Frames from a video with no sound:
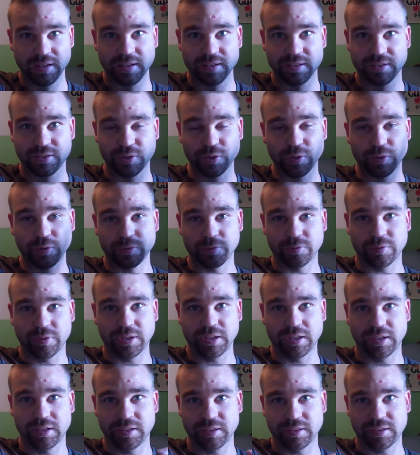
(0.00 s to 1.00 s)
So
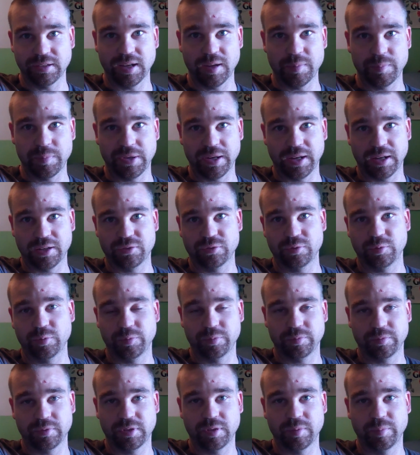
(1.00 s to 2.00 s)
finding this ape cache will
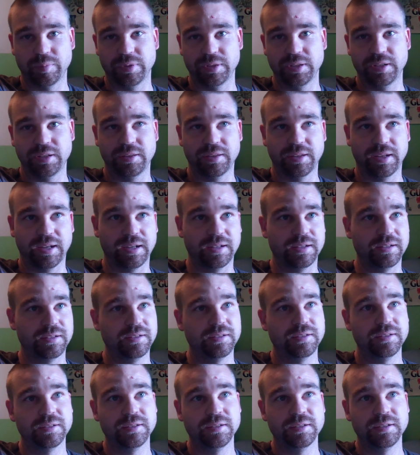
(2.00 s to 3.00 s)
complete that.
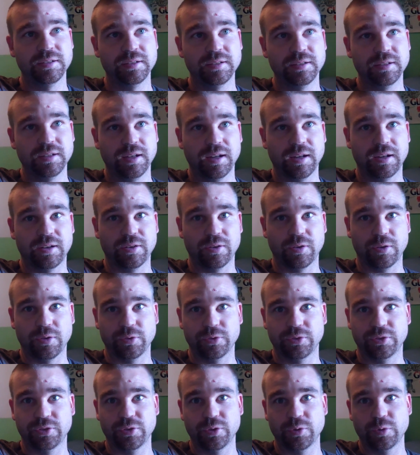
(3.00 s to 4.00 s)
And
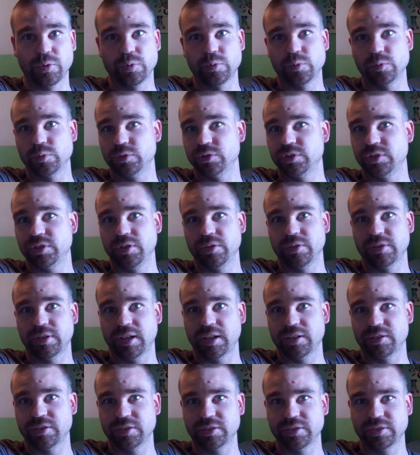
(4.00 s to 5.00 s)
also
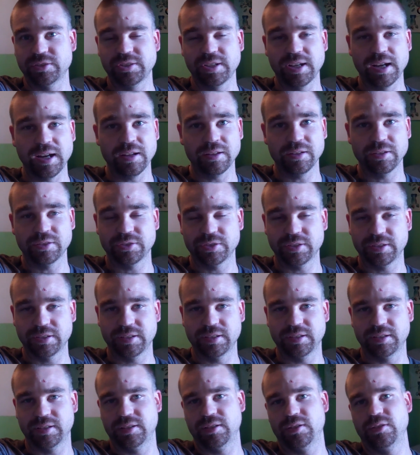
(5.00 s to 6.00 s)
geocaching challenges
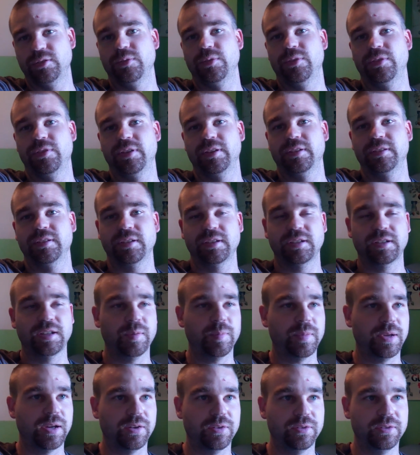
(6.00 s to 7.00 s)
is a new thing that
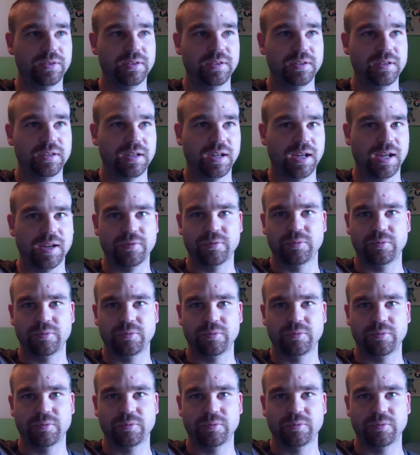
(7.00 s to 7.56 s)
came out I